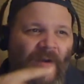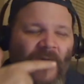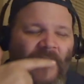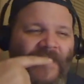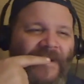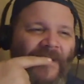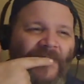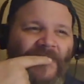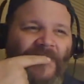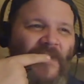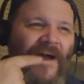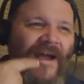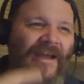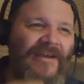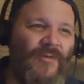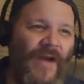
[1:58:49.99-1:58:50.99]
do
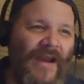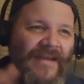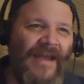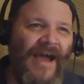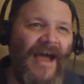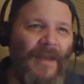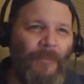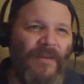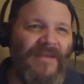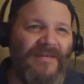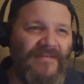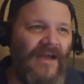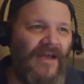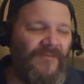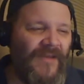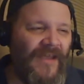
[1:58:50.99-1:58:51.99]
I not
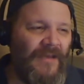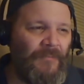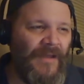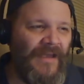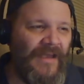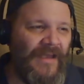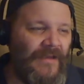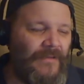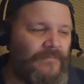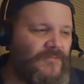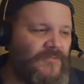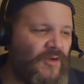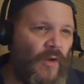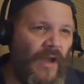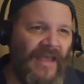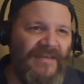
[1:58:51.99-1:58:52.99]
piss off Aunt May,
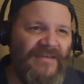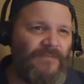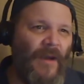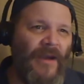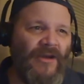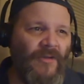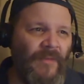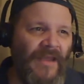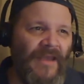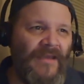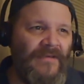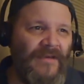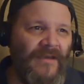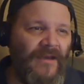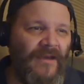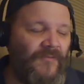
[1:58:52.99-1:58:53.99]
who hates
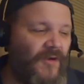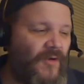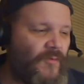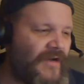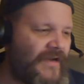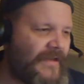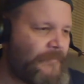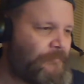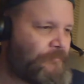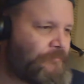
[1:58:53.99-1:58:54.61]
Spider-Man enough already?